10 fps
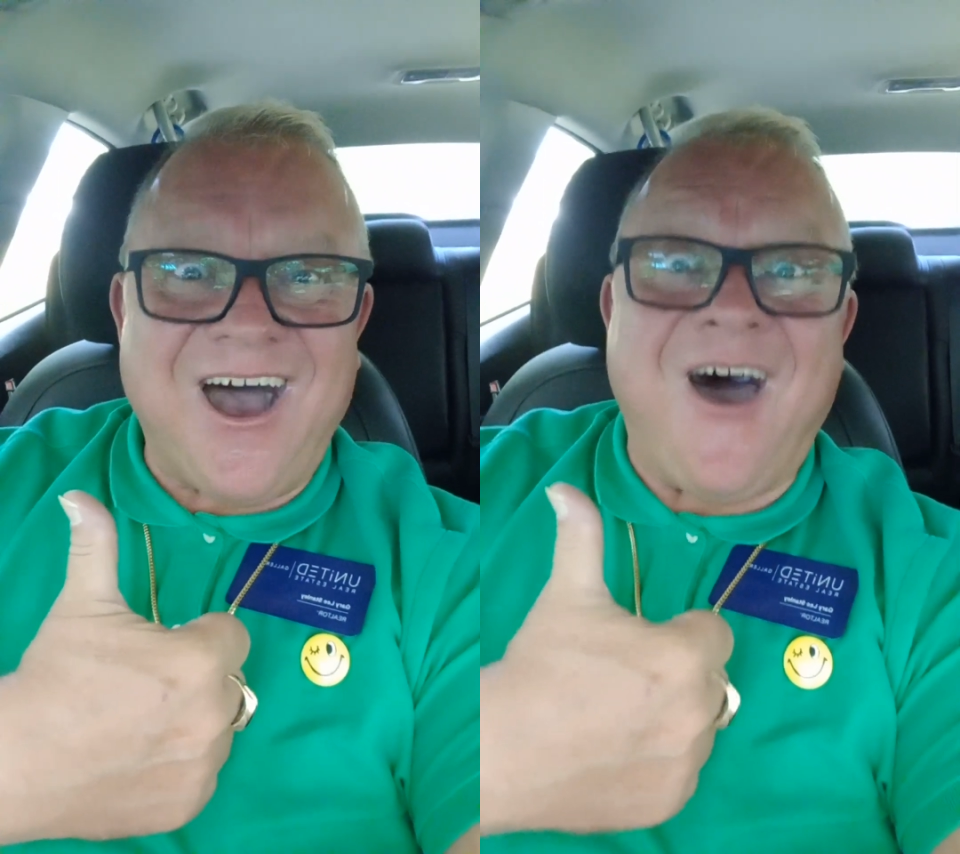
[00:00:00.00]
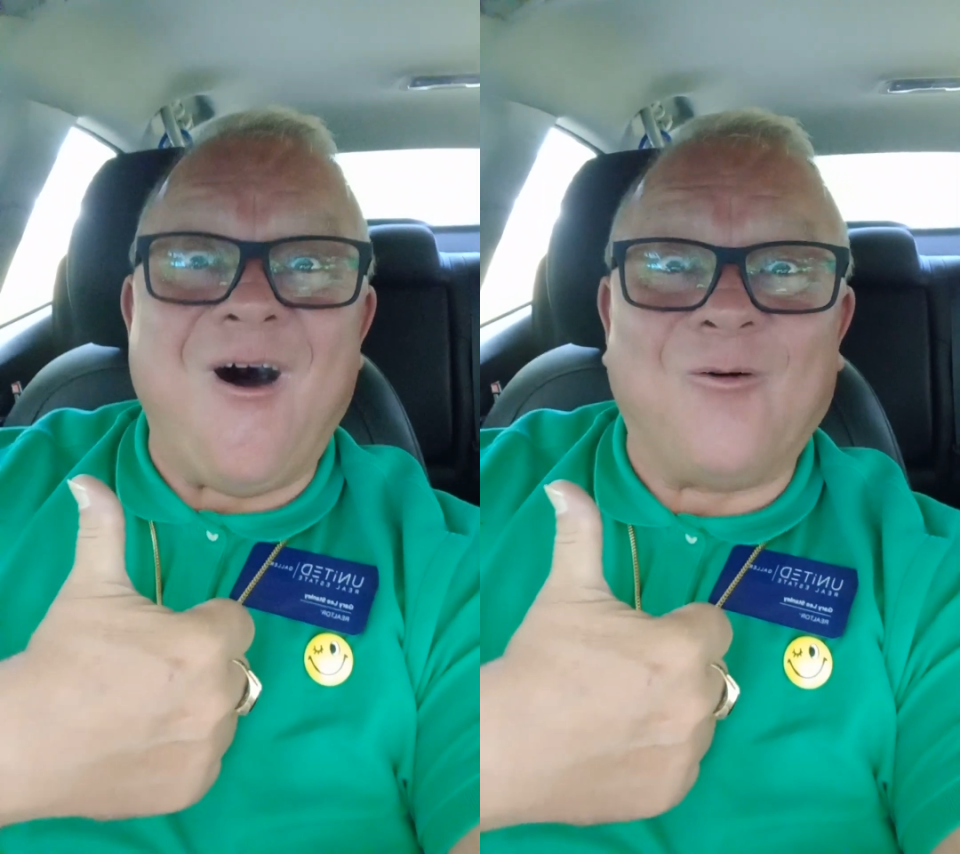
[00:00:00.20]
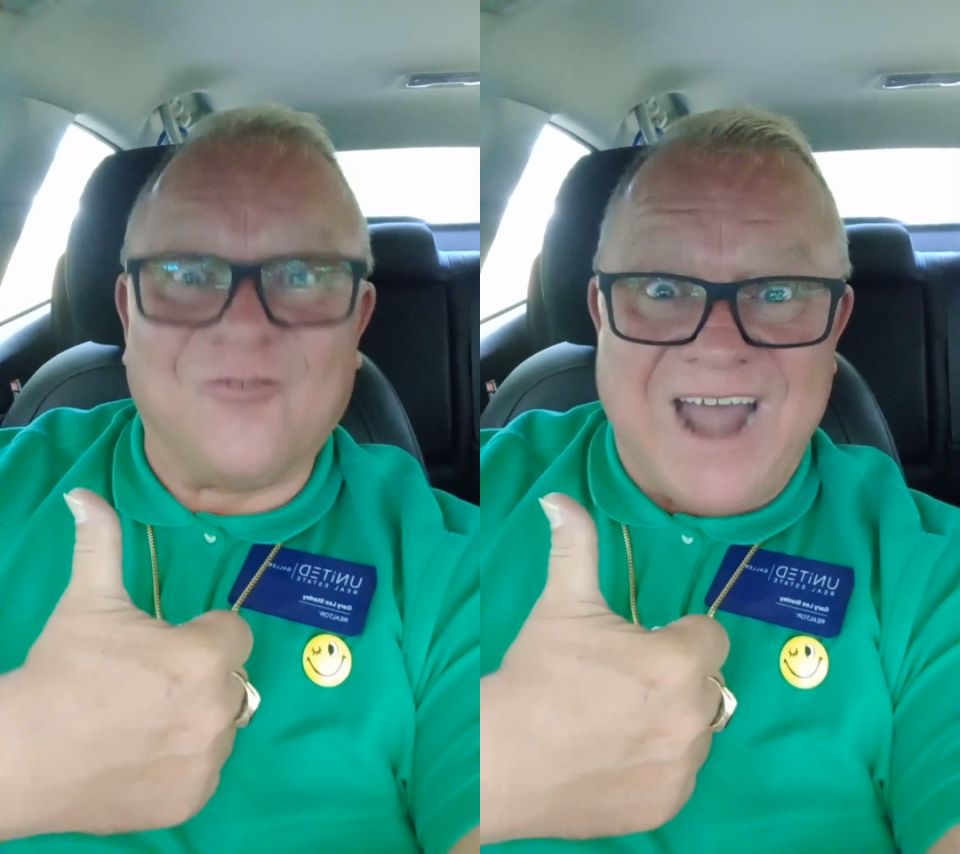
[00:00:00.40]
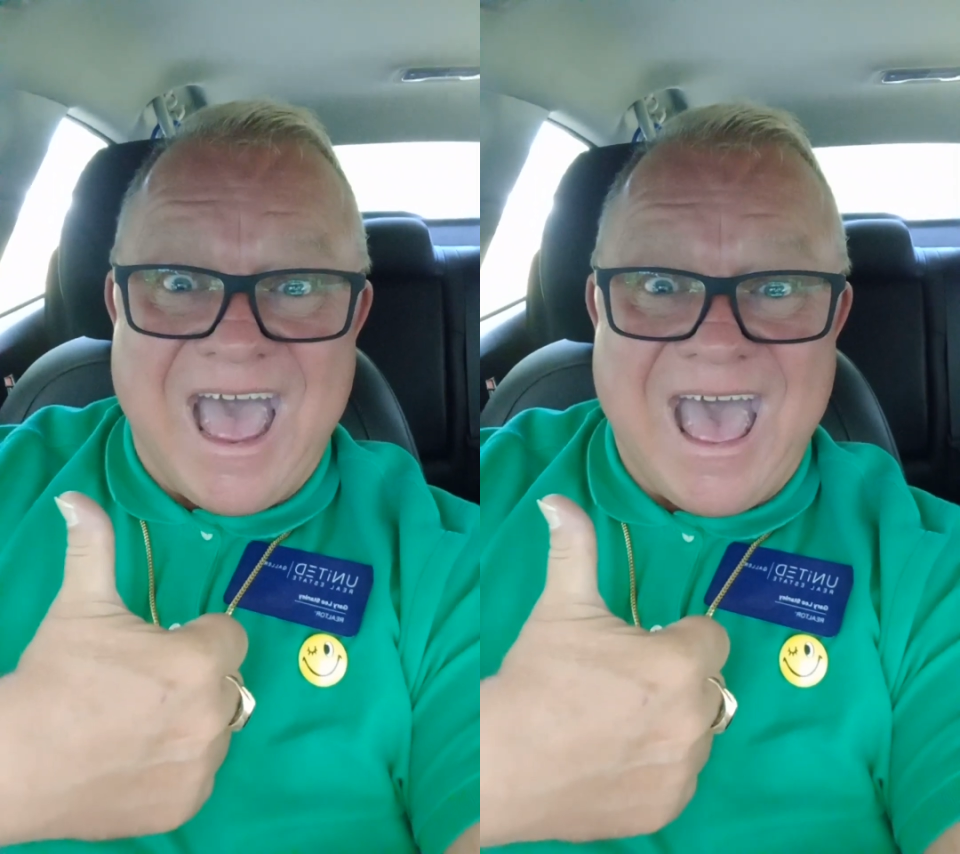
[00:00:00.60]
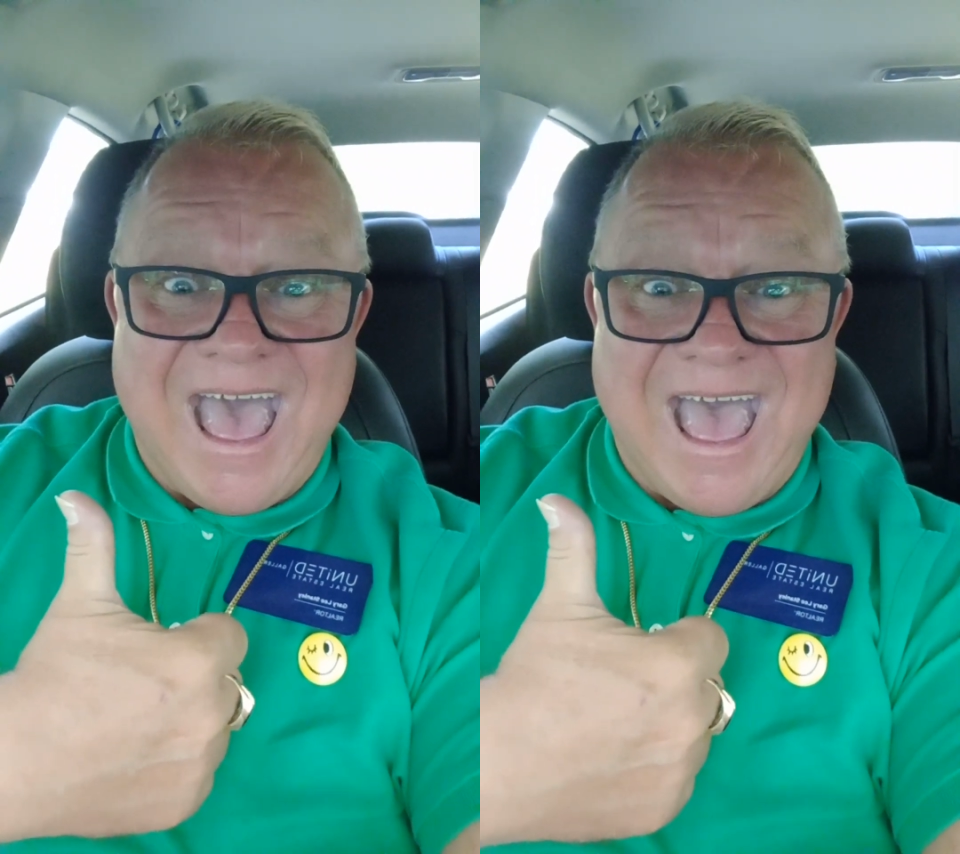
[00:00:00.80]
All
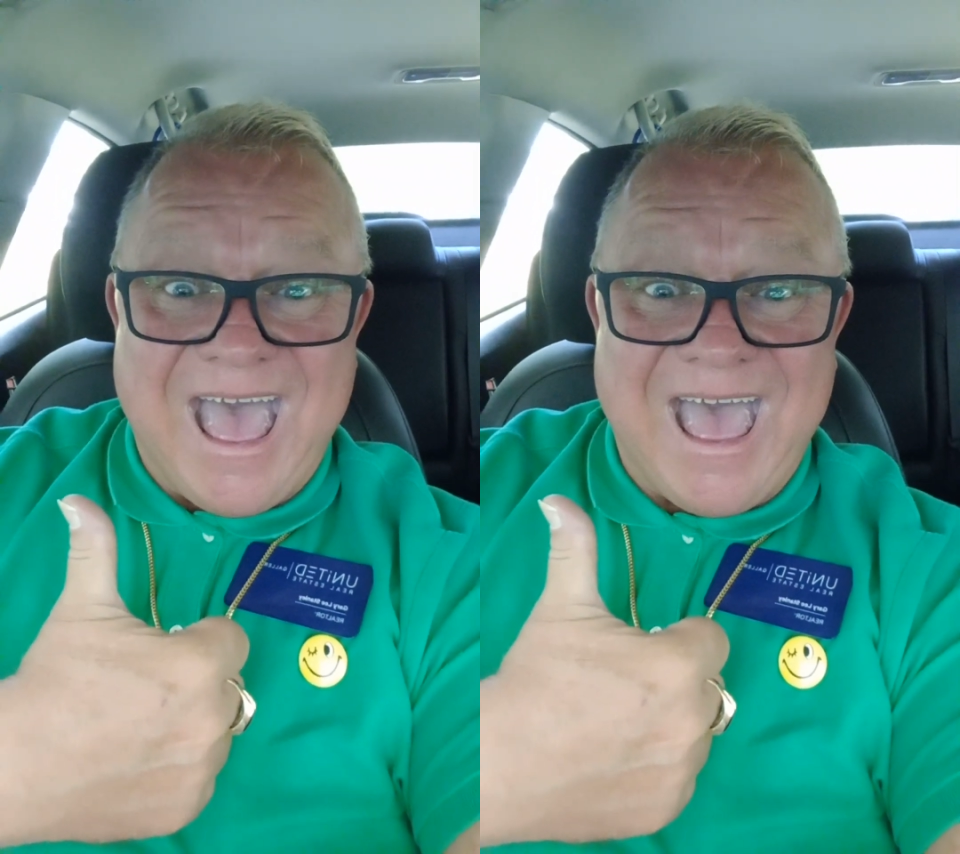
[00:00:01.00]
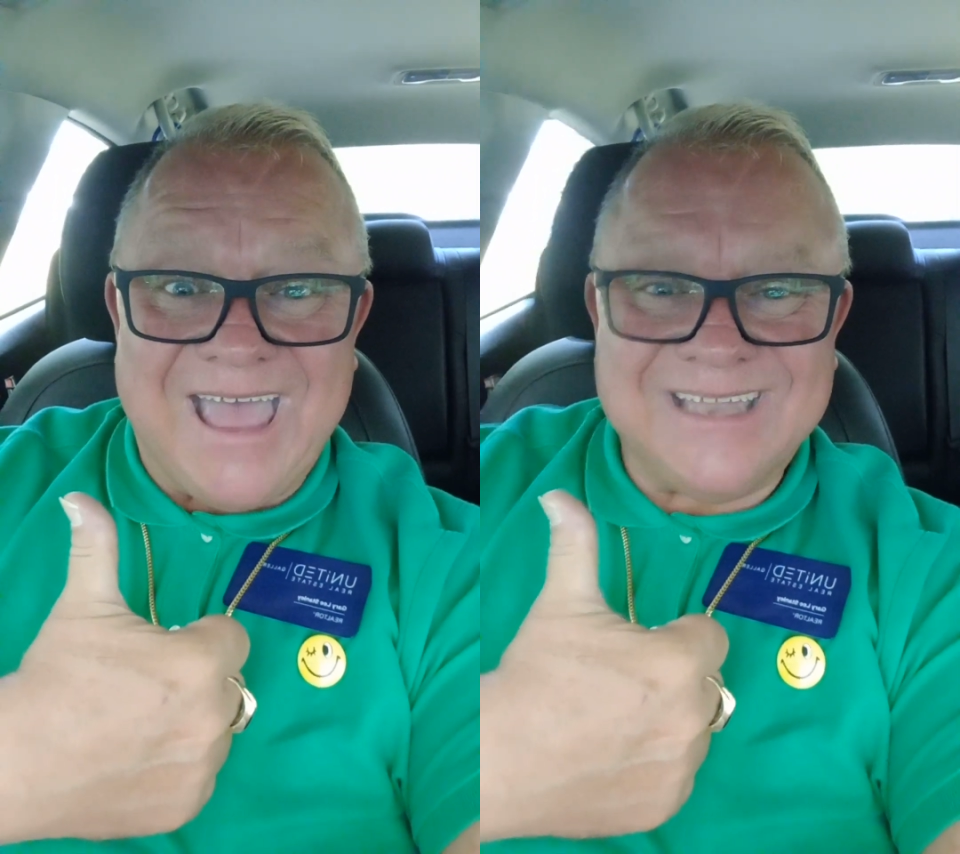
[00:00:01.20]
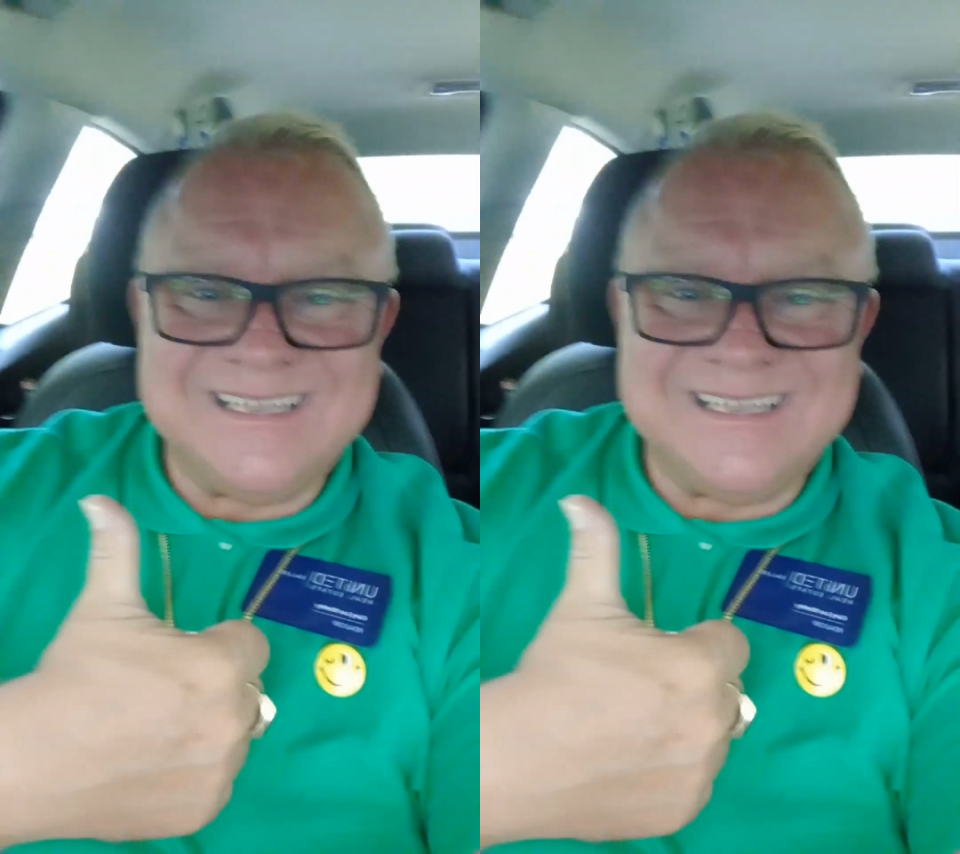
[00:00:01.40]
right.